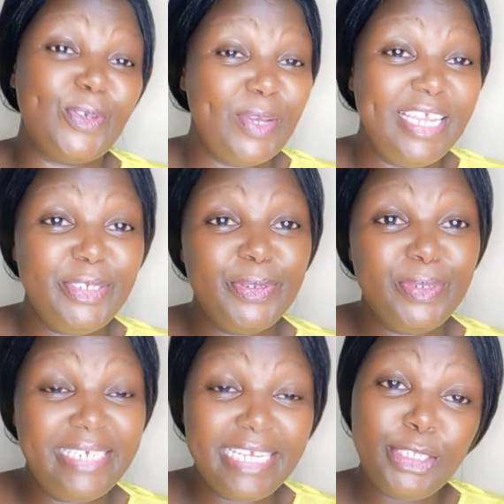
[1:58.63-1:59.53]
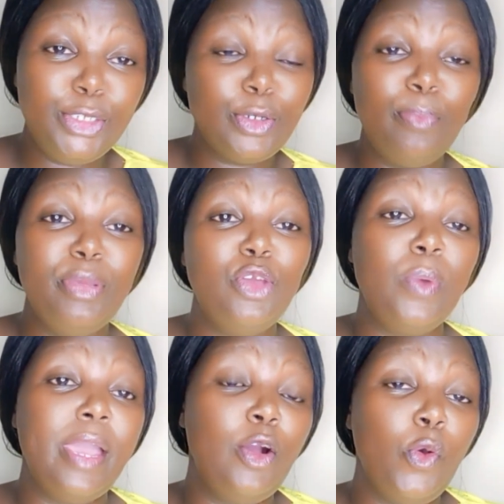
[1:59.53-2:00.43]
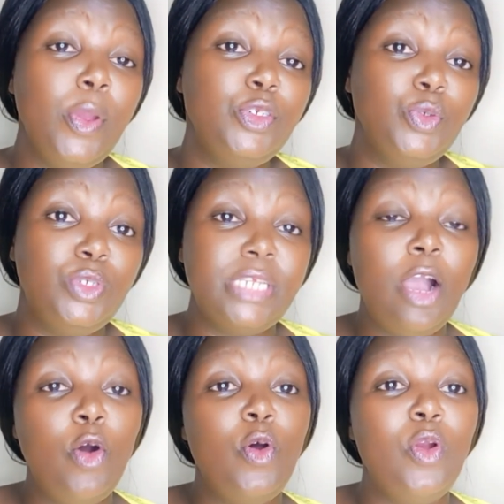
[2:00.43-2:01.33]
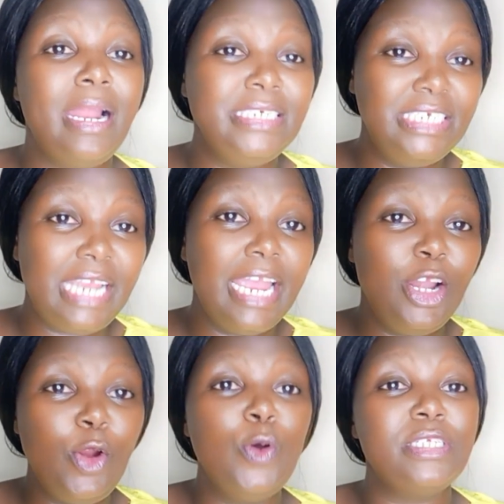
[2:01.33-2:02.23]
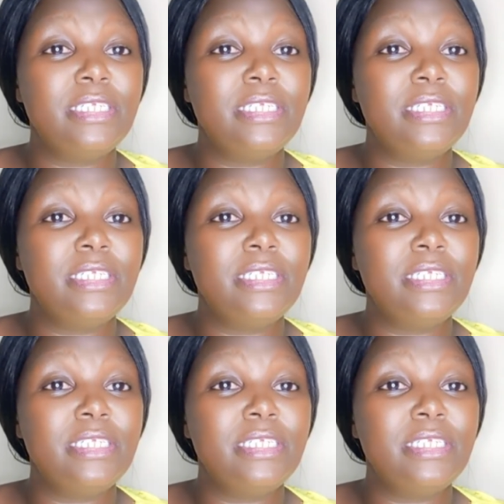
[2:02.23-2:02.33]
In today's topic, we are going to tackle Shylocks